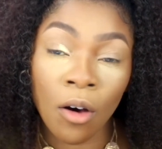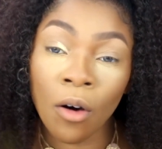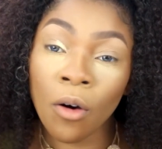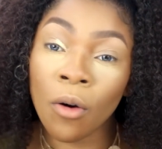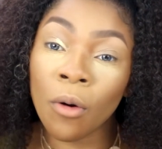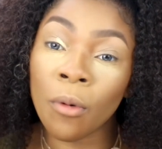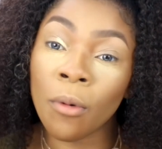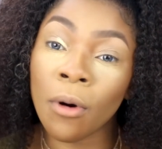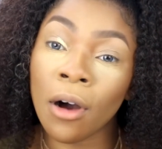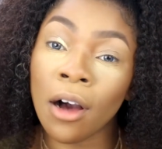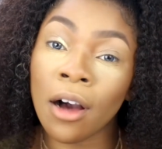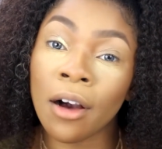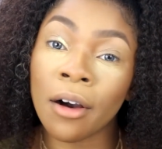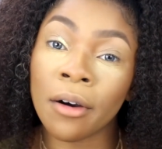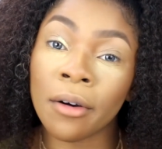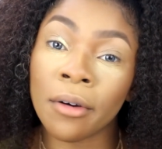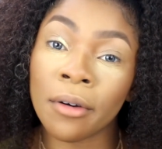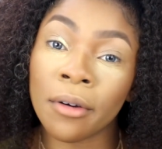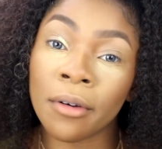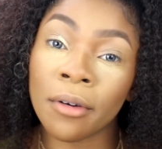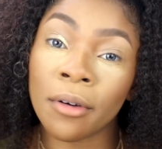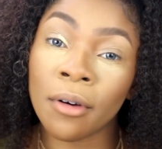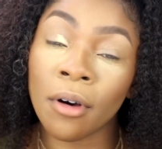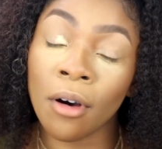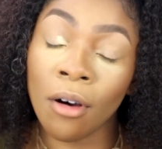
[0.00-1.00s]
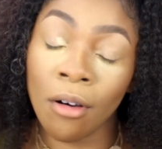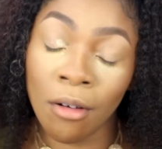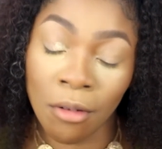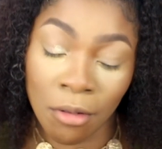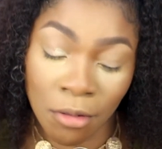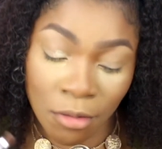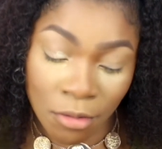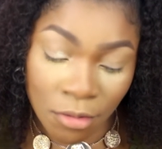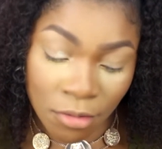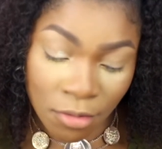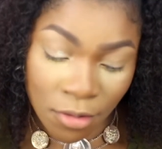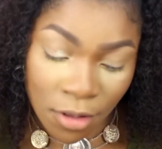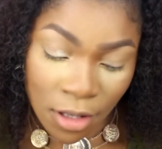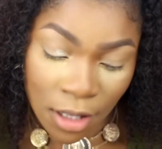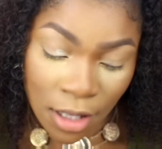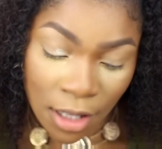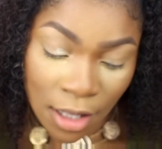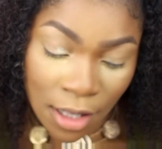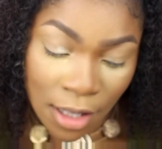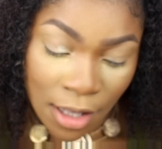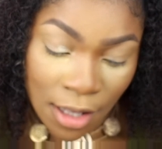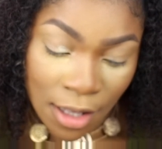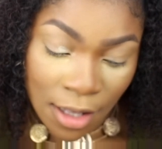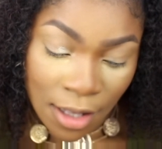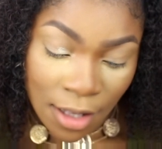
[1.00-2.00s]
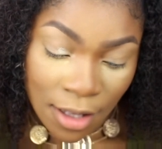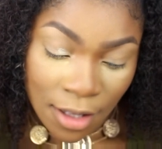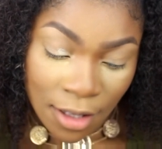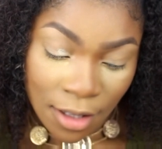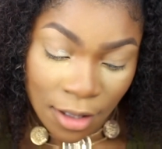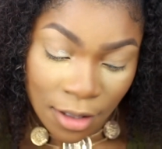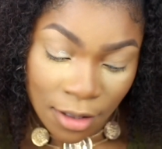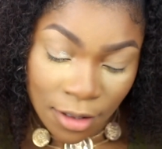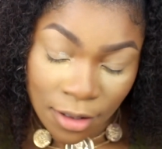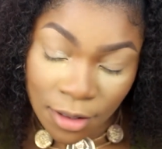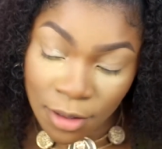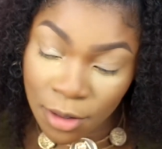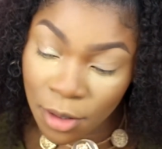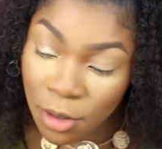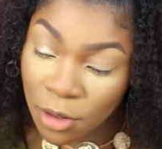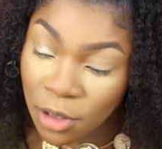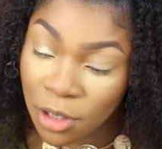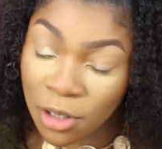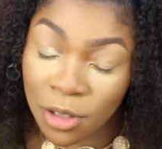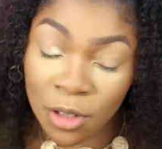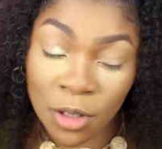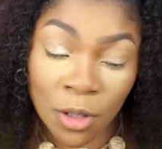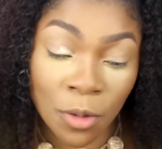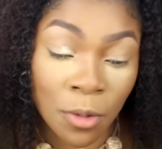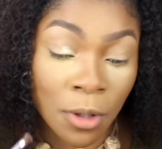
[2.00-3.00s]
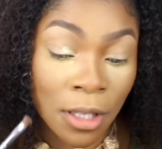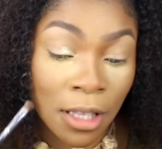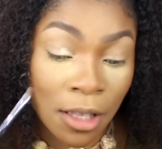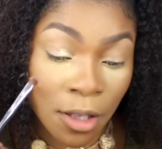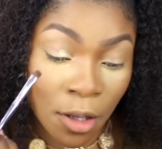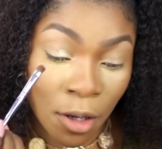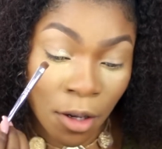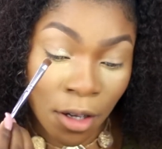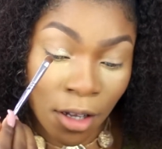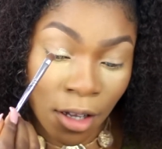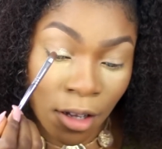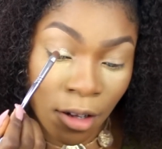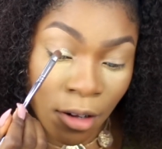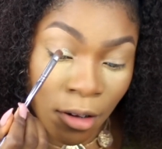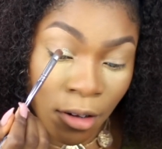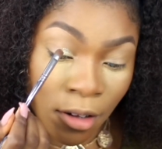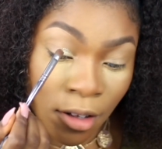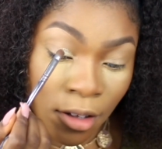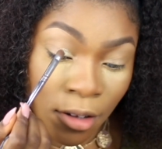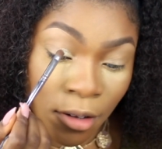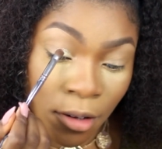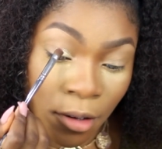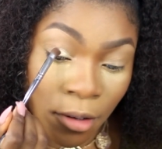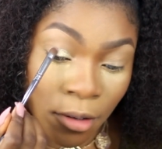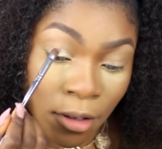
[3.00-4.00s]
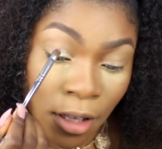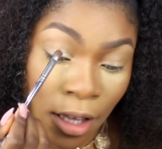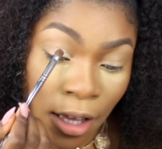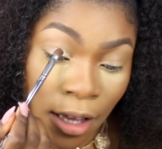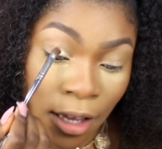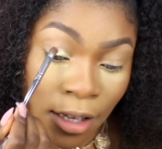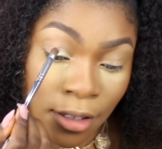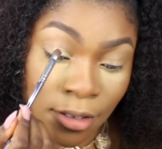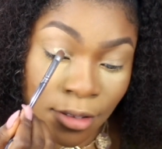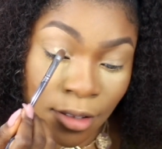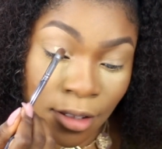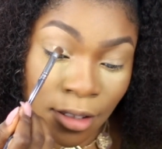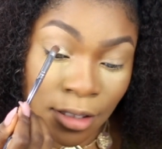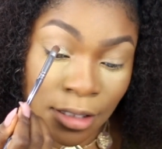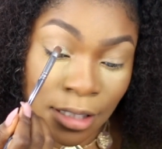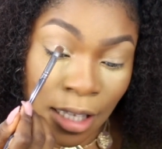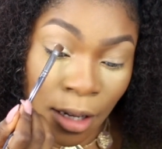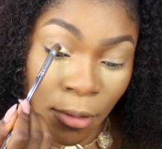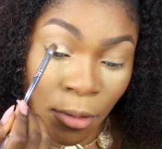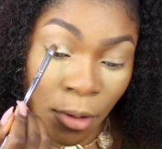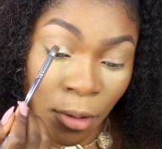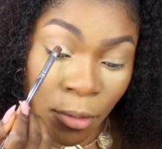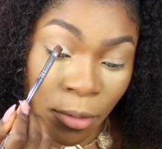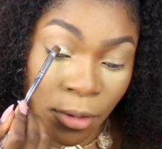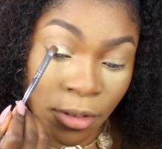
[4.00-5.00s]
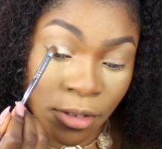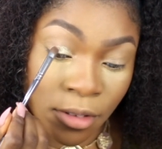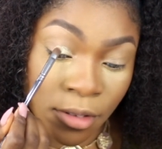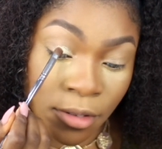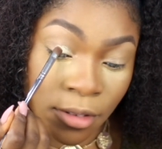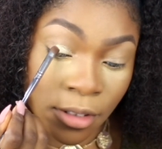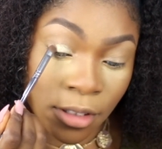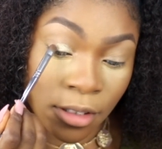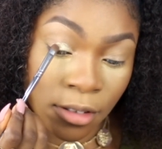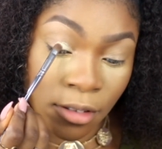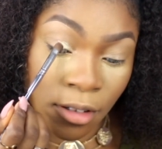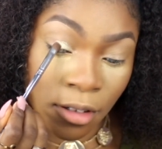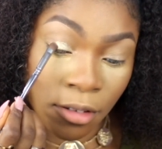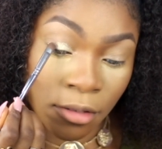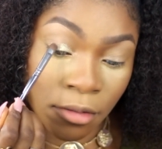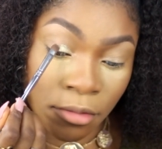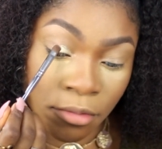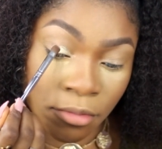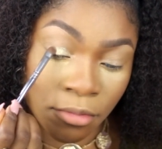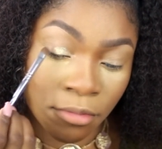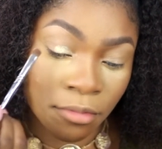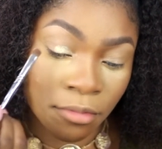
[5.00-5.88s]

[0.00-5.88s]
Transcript: Oh wow. Oh. So she's doing. Oh, okay. So is that what we're doing? Oh.